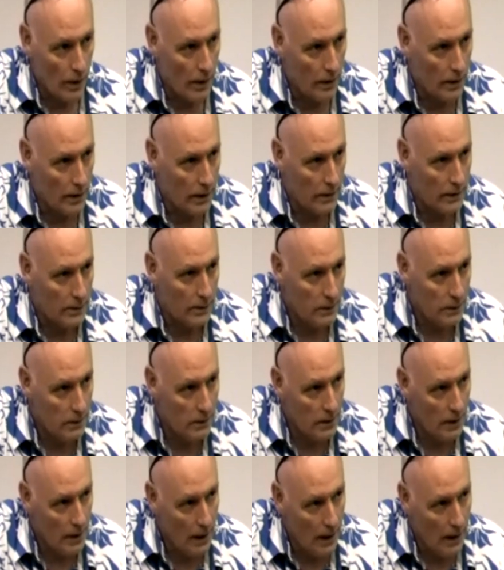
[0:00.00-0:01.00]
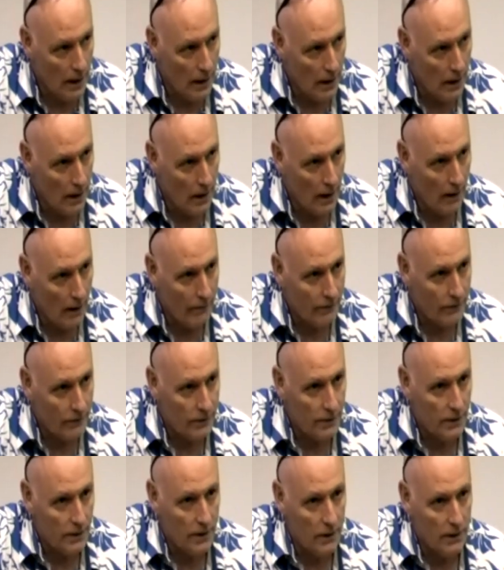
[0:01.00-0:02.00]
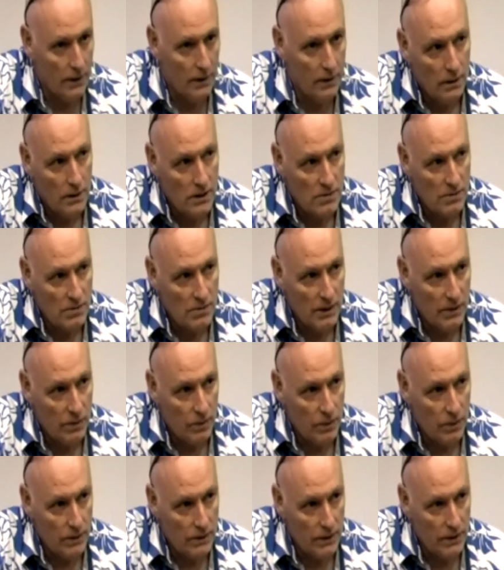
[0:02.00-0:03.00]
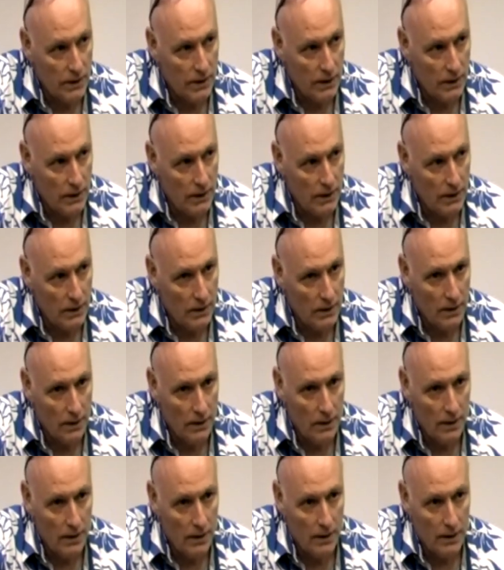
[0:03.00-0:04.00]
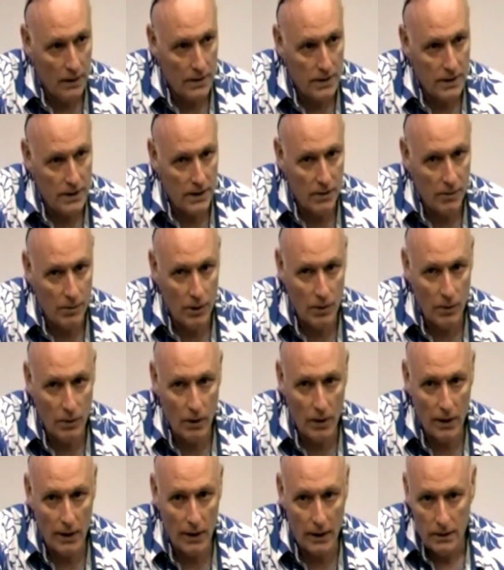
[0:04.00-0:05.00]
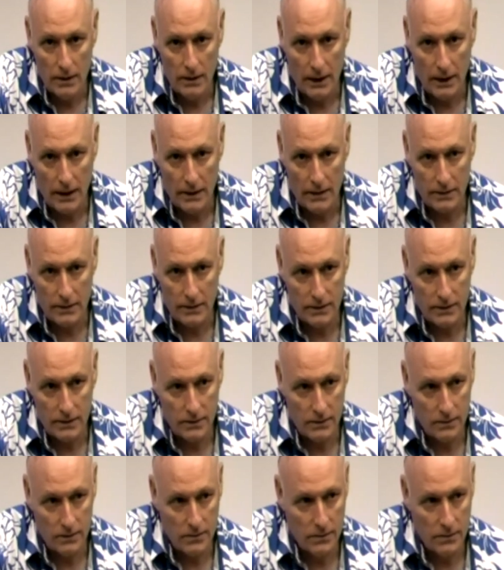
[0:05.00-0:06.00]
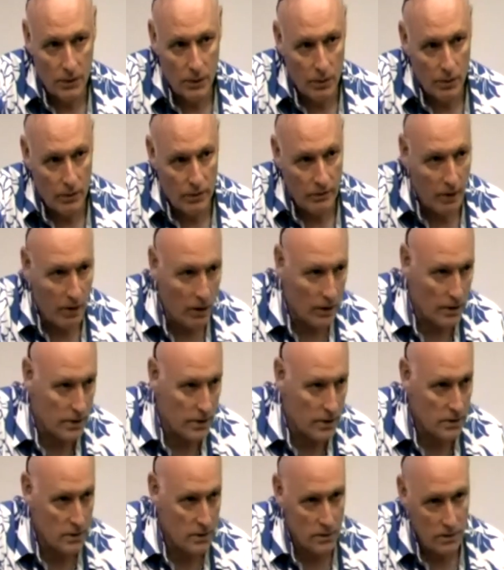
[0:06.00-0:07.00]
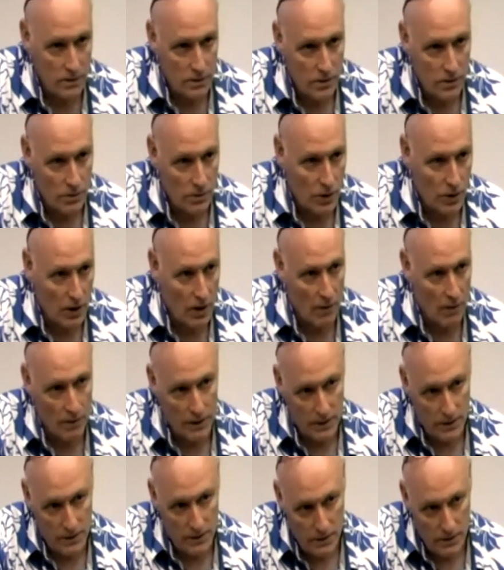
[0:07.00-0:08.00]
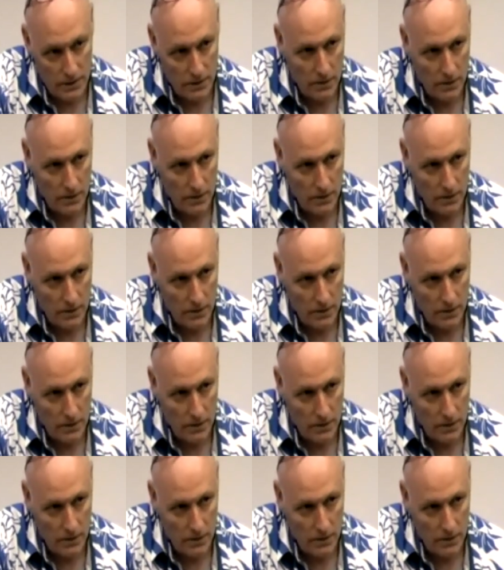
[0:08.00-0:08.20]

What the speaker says: that after the split with the CWI, that we would have lost some of the comrades